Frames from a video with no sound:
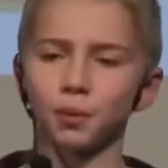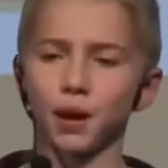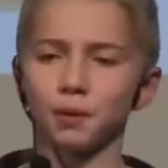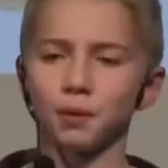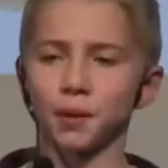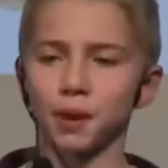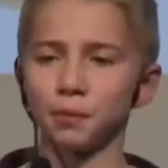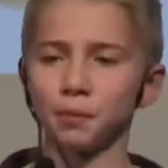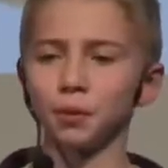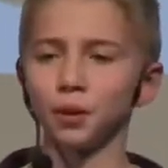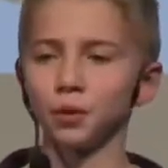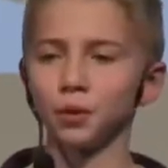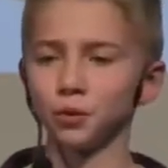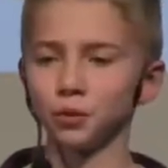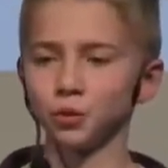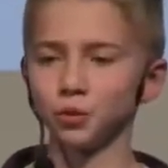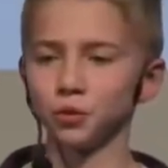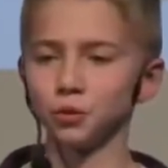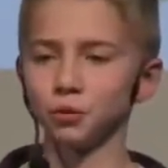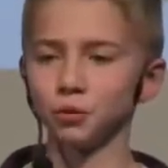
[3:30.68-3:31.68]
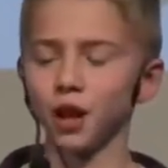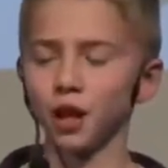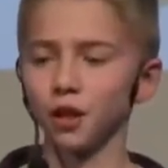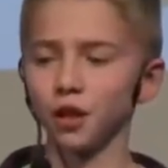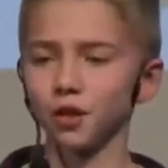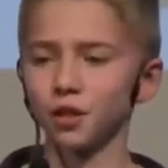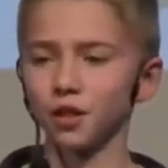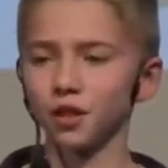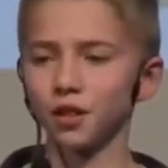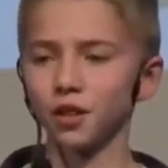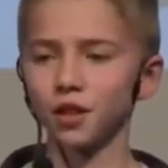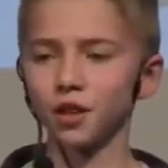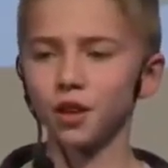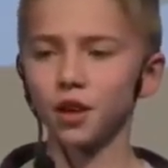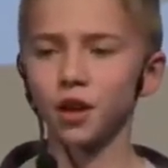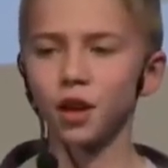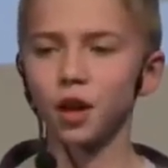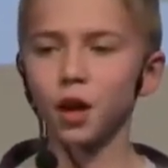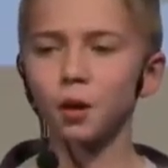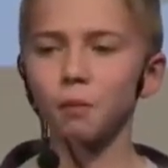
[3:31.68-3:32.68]
by people who do well.
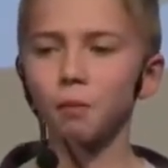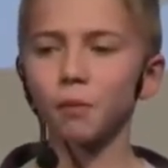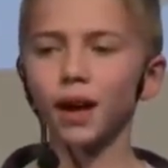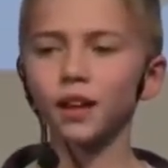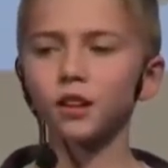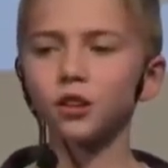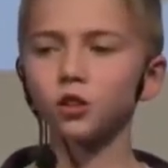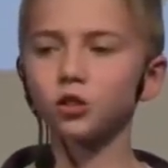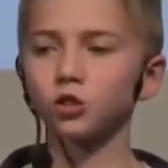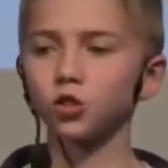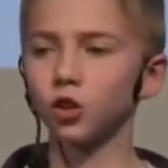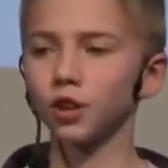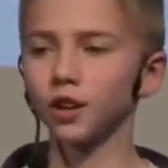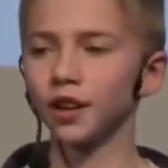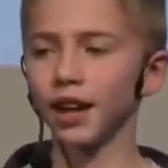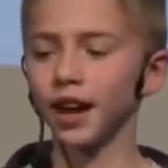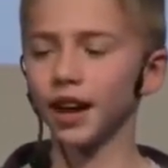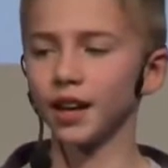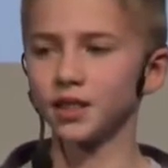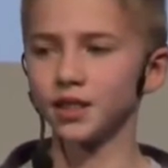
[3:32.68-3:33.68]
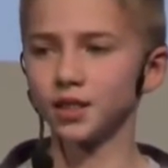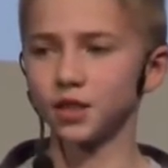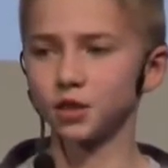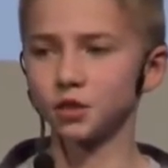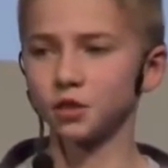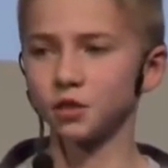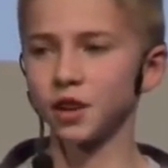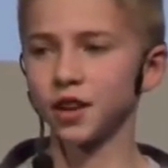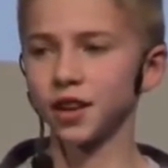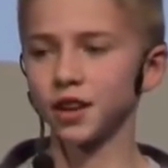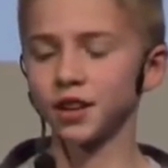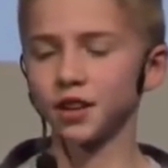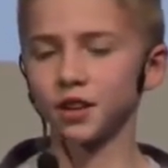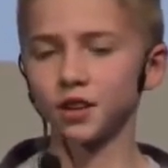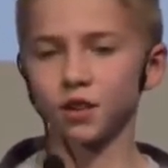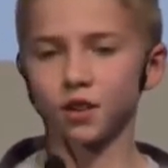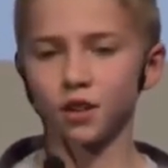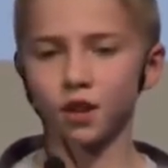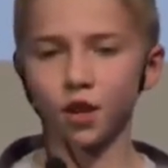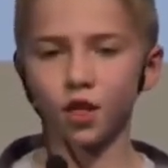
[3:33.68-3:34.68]
Michael Jordan has this trait,
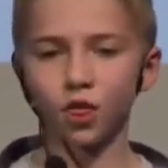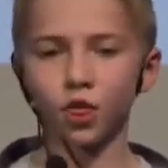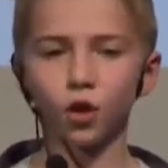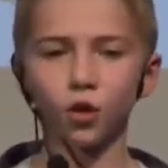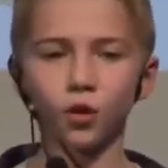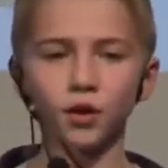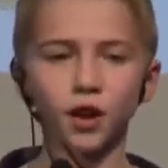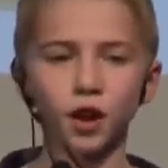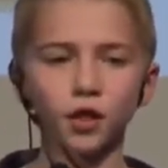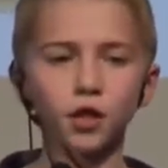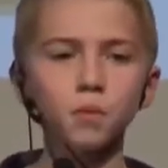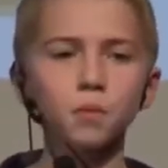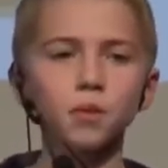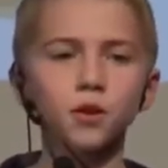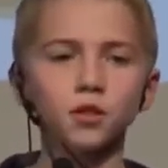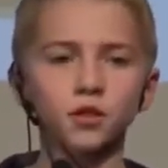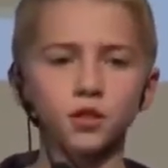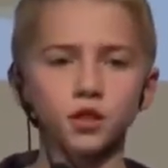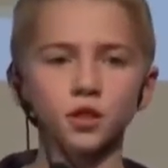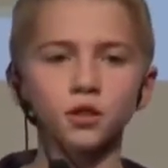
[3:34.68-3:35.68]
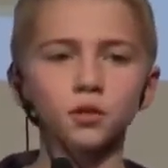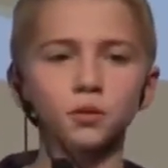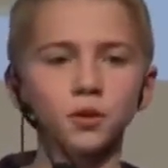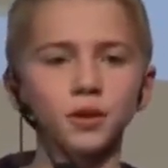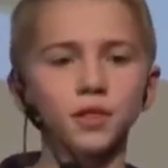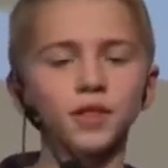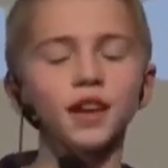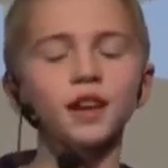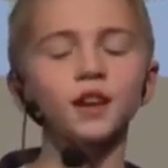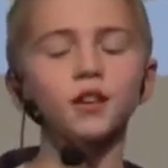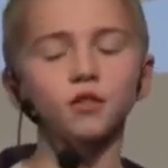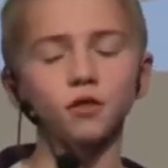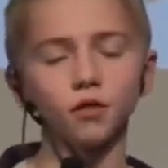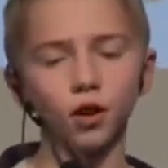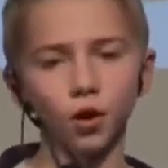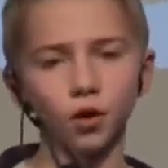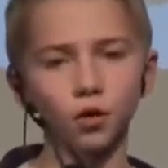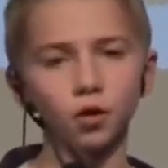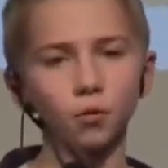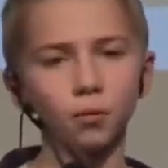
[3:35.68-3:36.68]
though another person with a
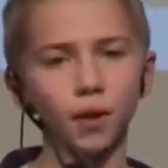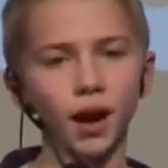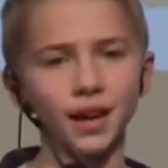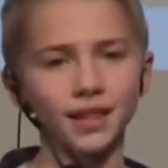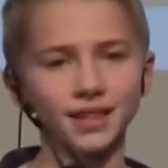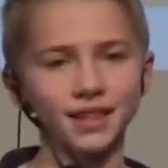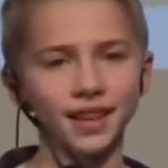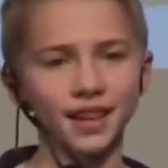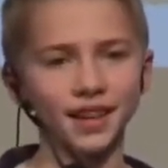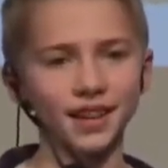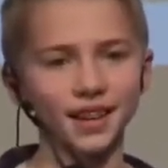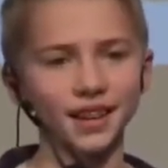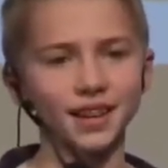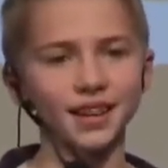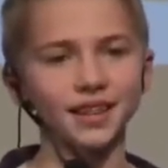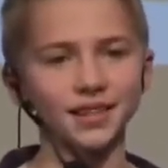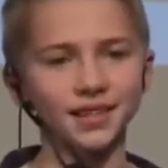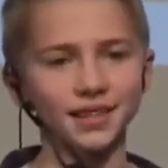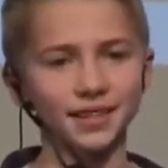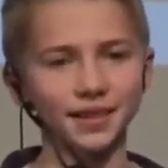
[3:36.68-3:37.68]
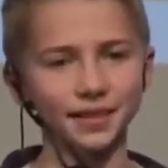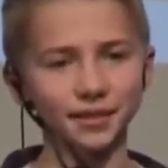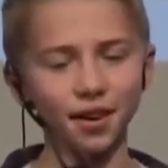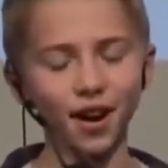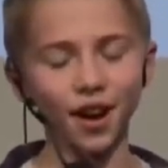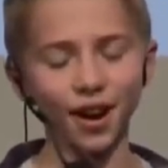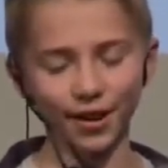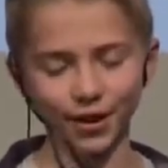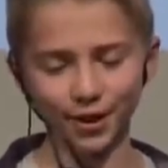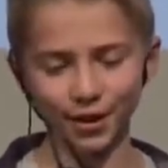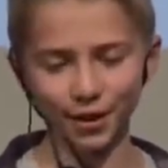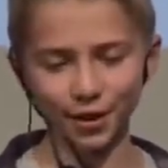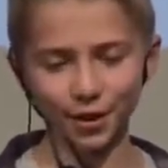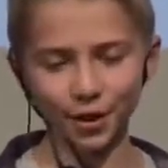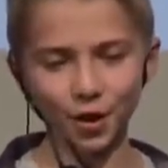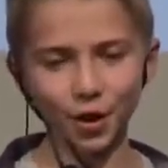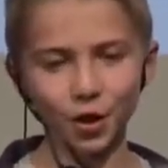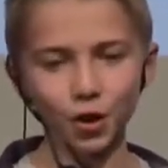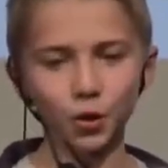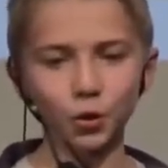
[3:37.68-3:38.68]
growth mindset is The Rock,
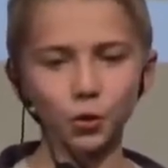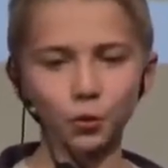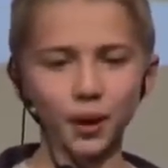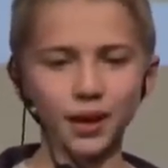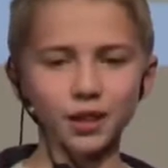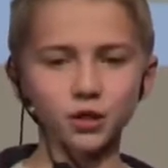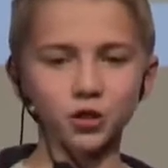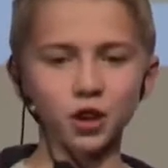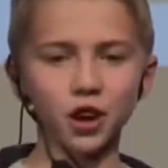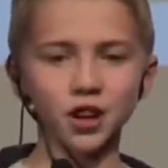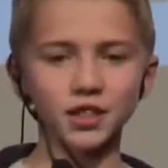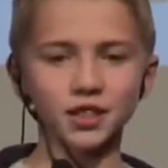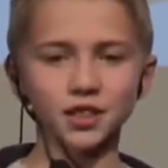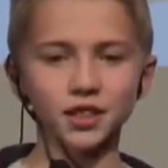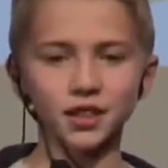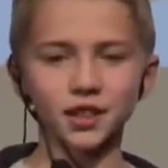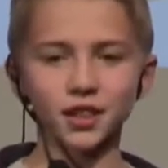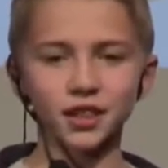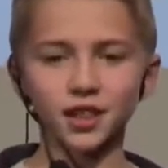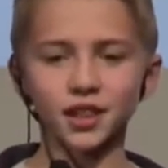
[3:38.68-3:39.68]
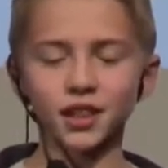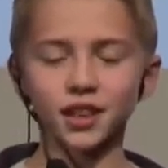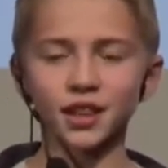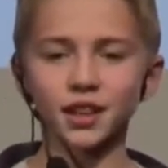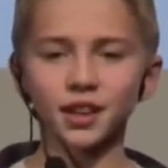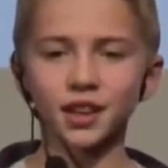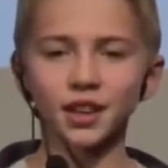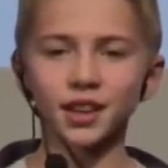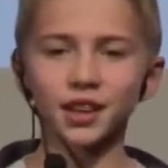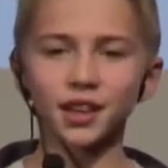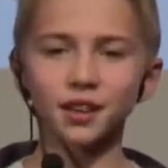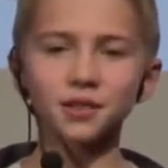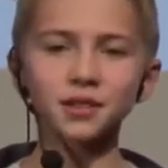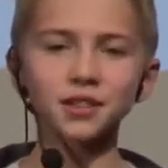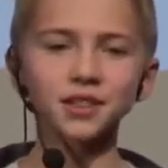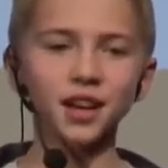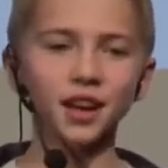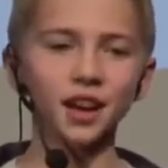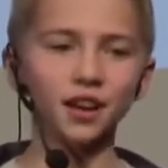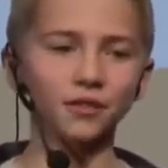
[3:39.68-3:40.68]
Dwayne Johnson. He was
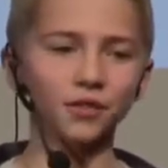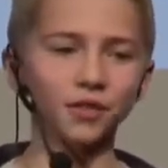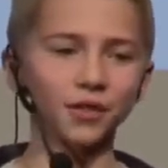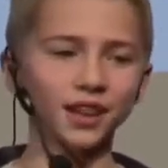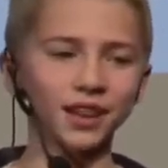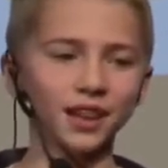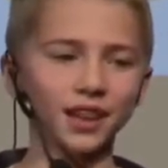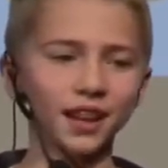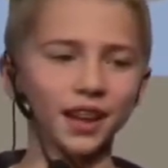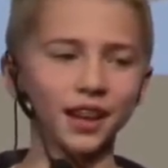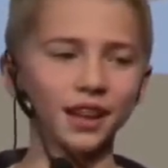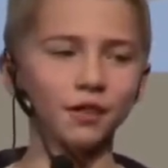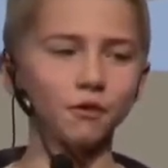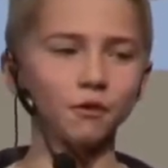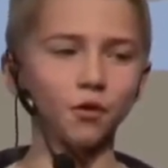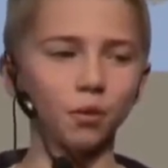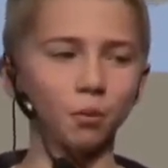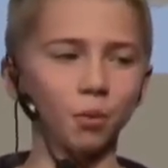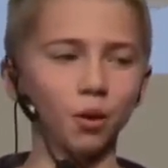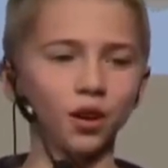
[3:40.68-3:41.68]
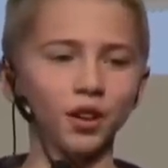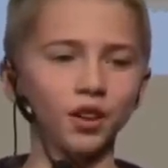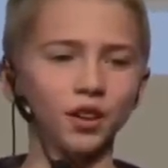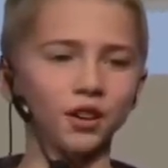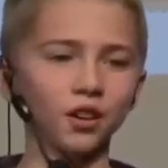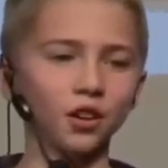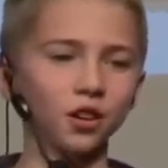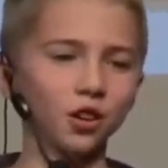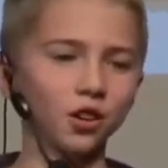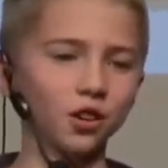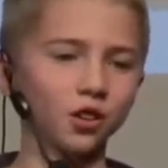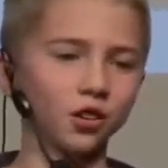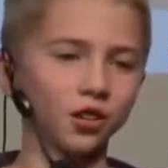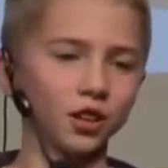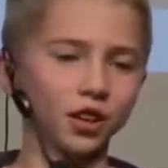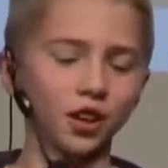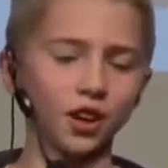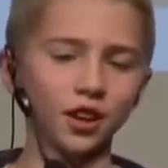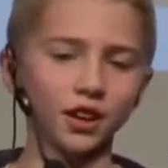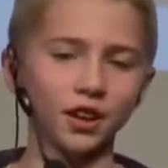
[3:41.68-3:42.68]
cut from the Canadian Football League
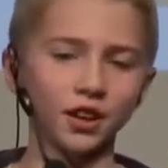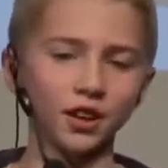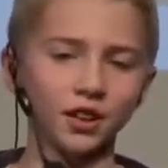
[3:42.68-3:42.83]
early on in